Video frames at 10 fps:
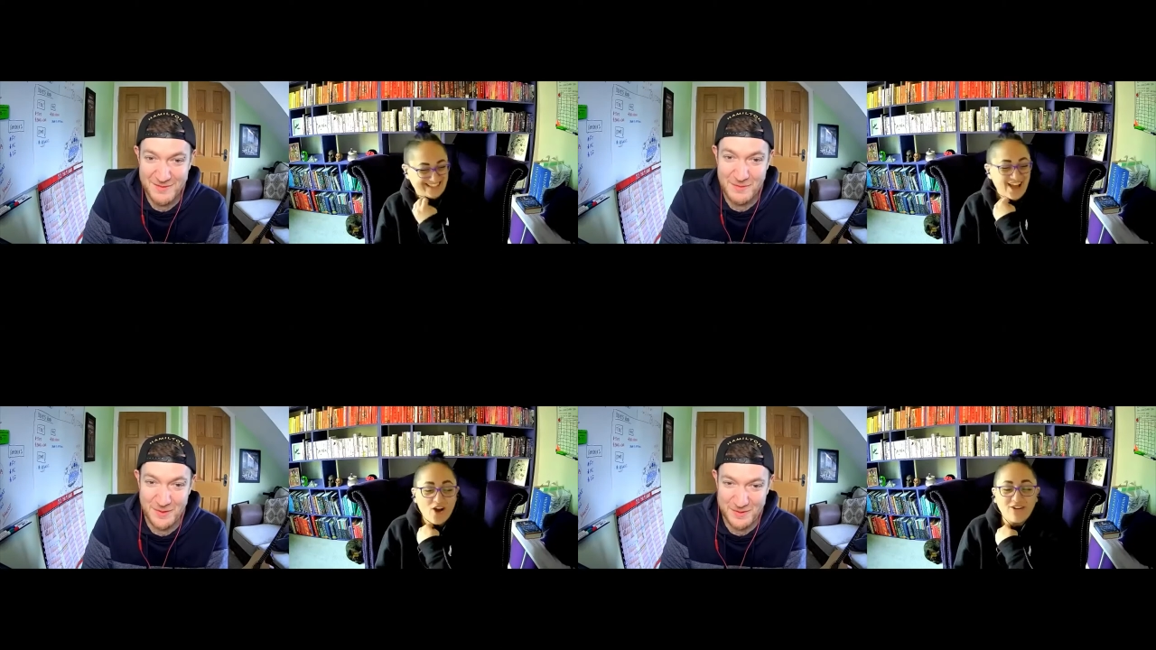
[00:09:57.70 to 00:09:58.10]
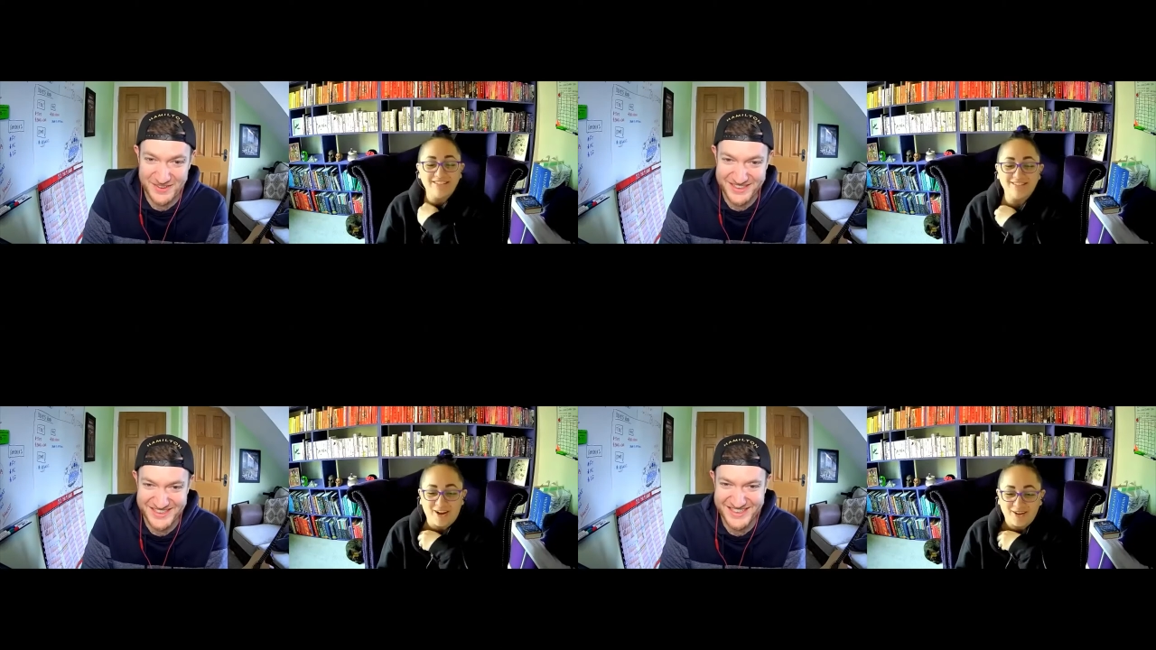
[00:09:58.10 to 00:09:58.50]
Speaker 1: problem. All right,
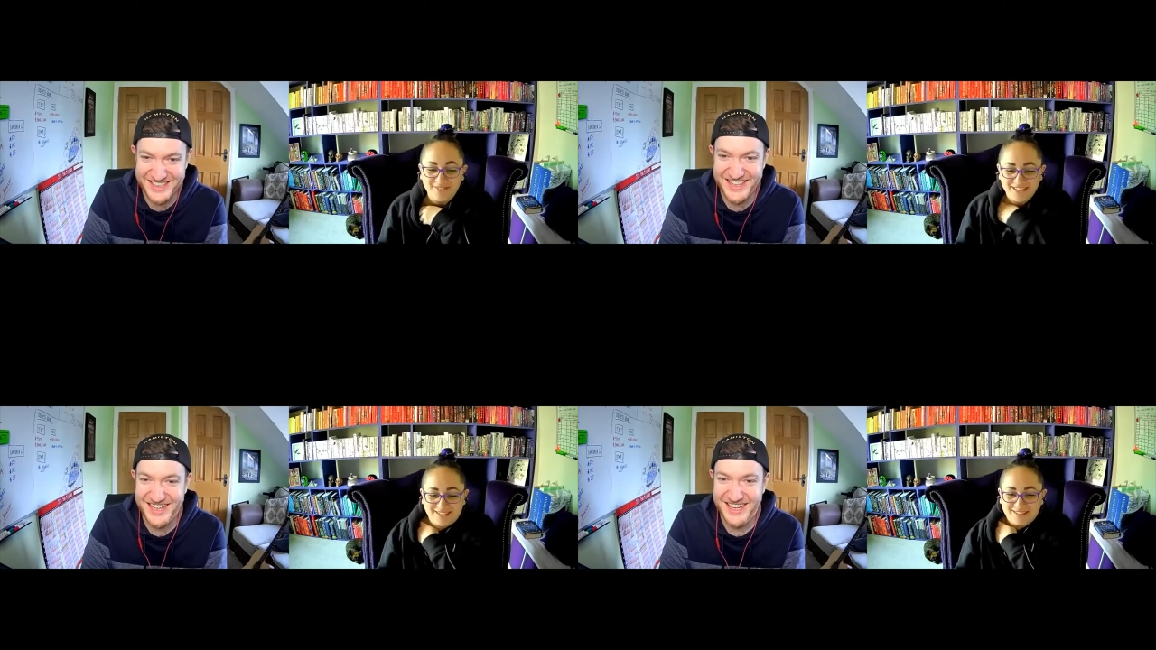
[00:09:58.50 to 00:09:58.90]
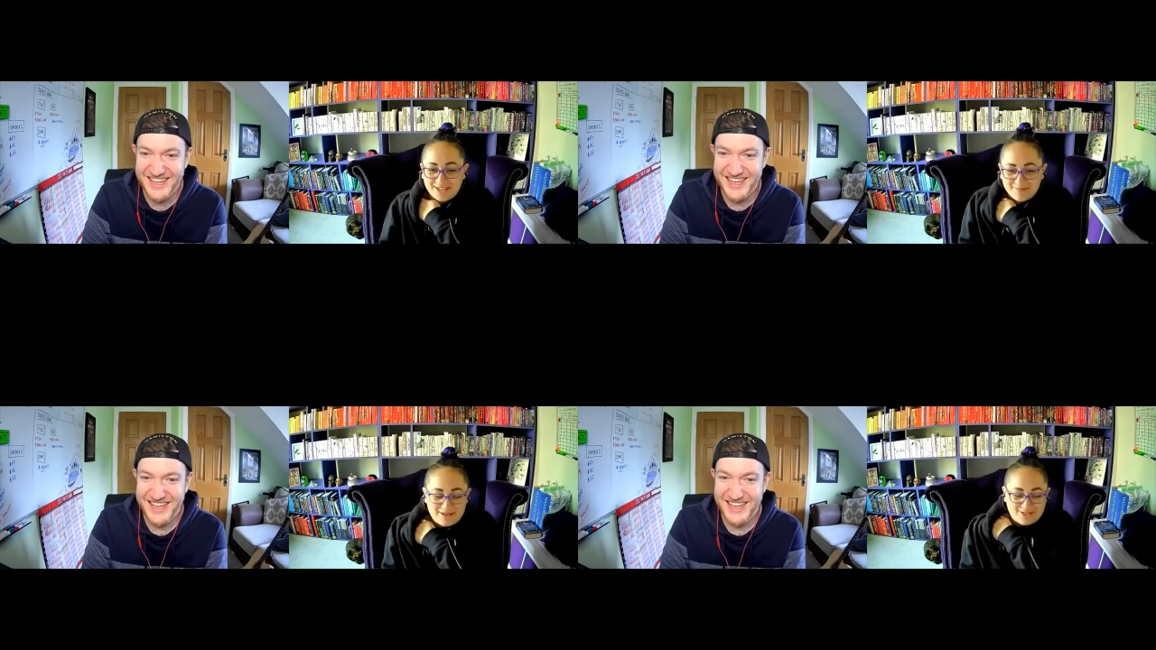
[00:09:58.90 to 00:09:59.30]
stop. This is going to
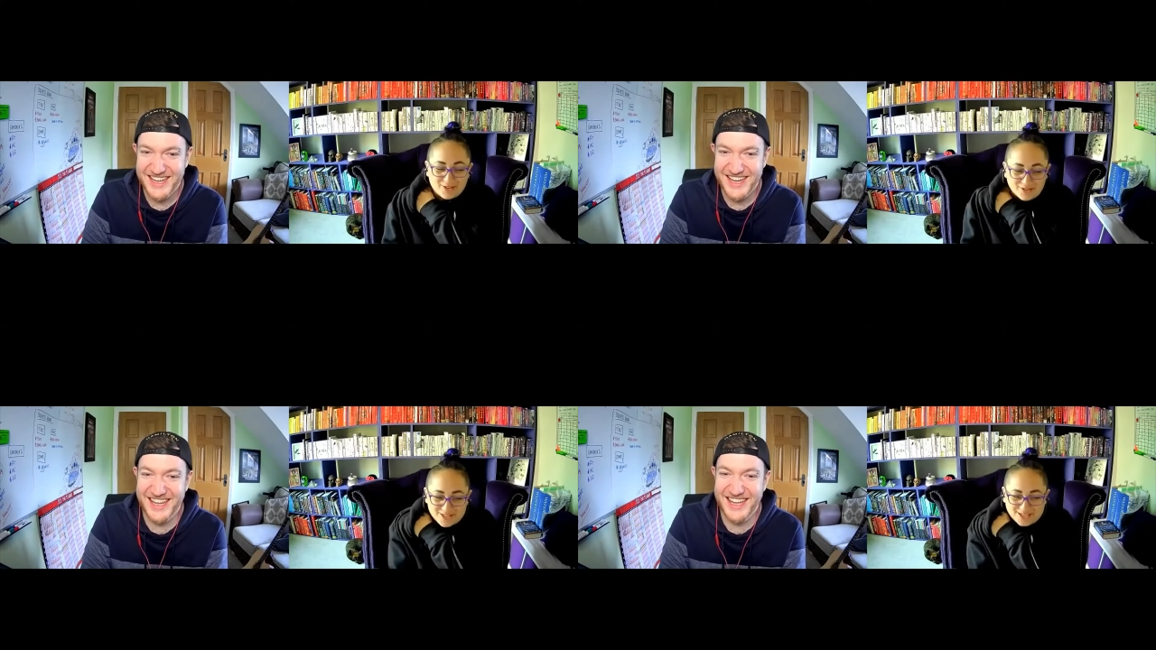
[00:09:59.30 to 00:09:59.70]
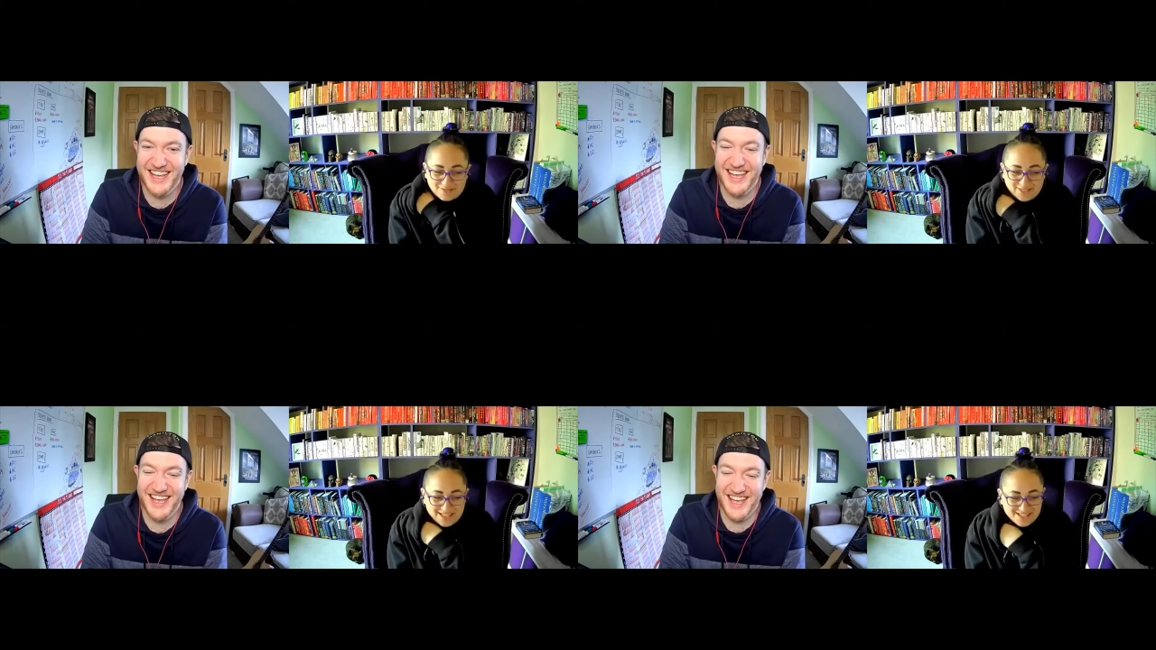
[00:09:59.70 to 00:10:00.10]
be torture for listeners.